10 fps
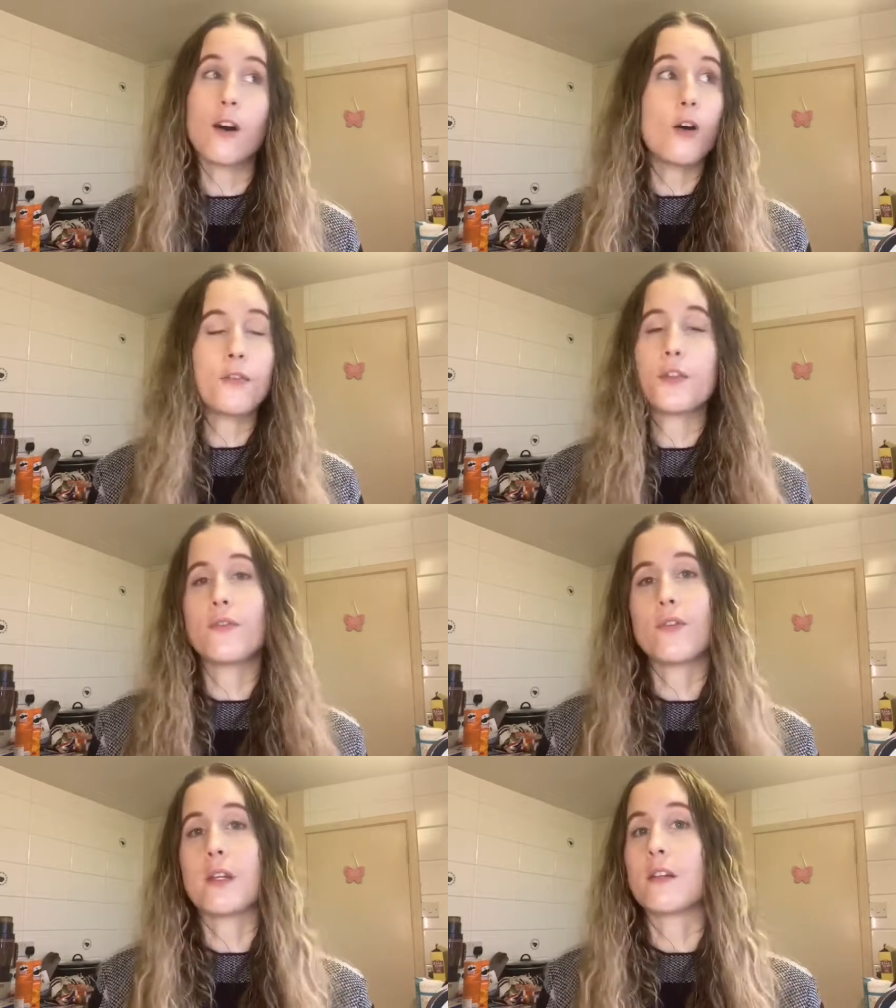
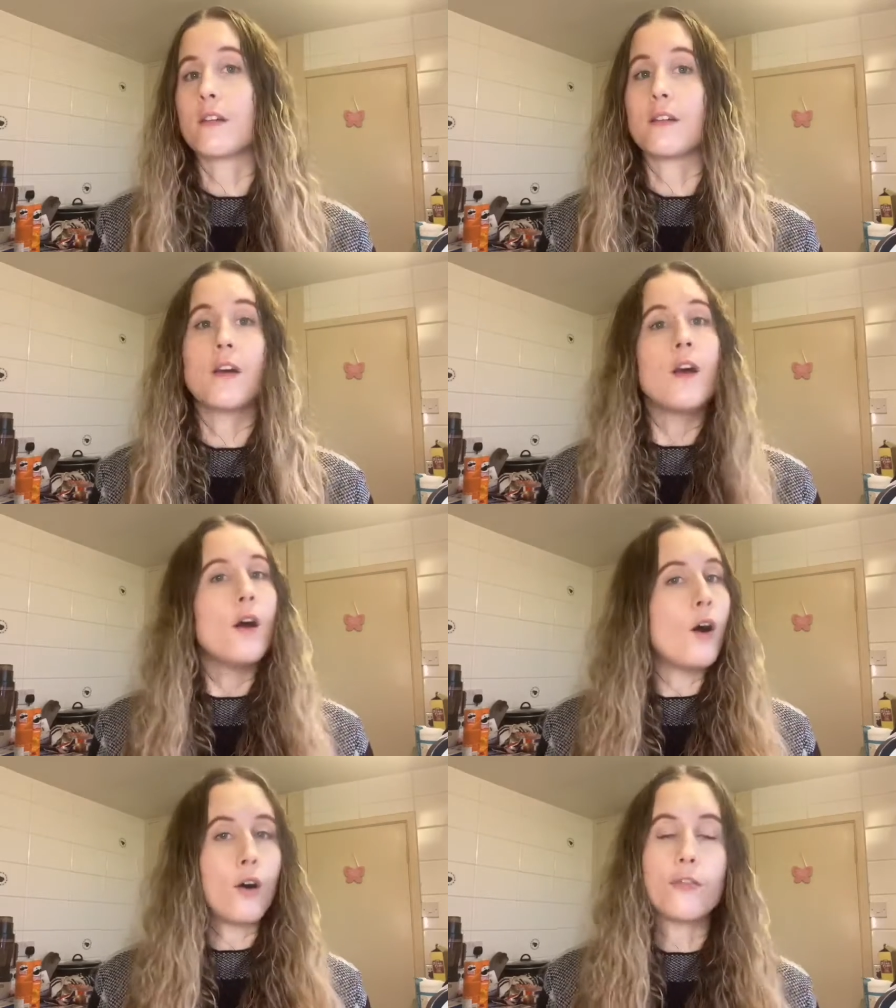often vegan,
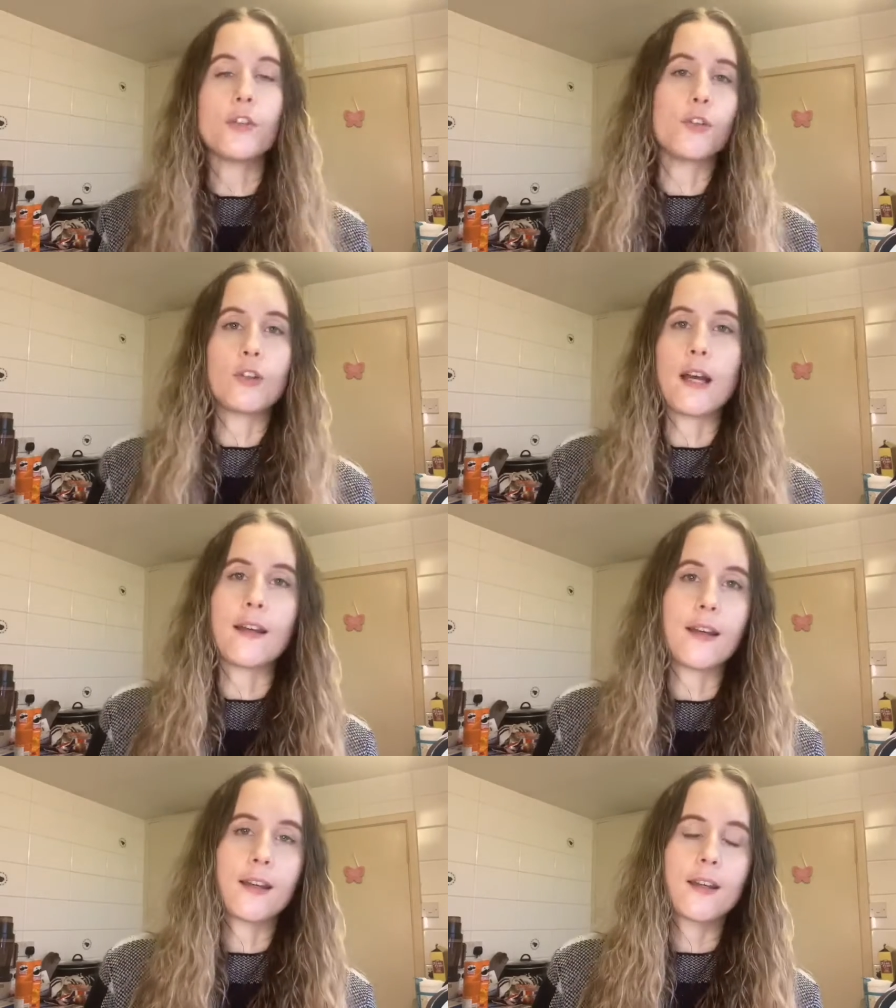often
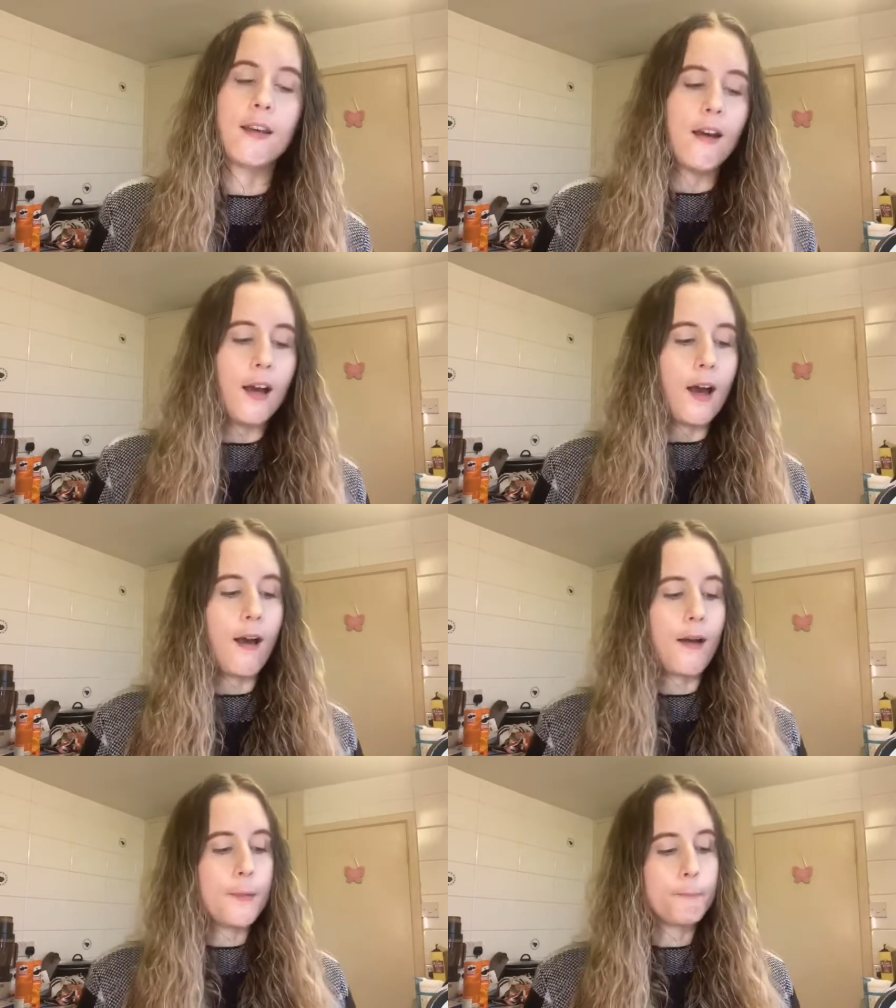organic,
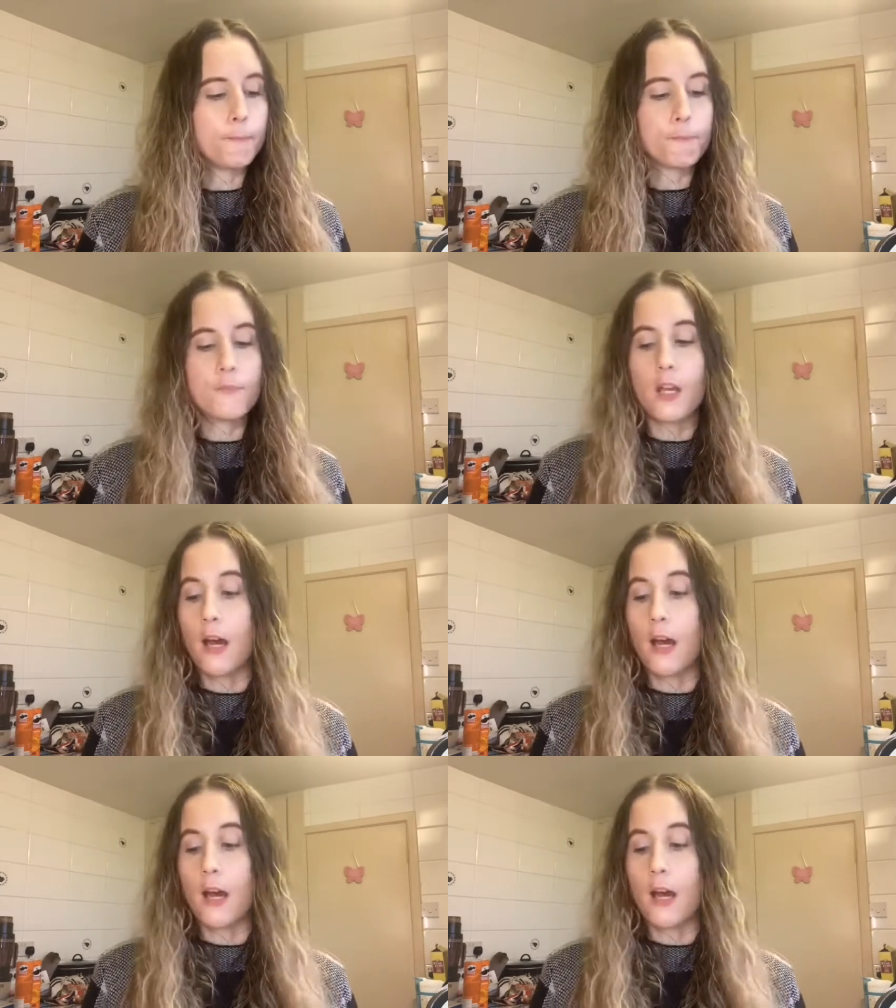and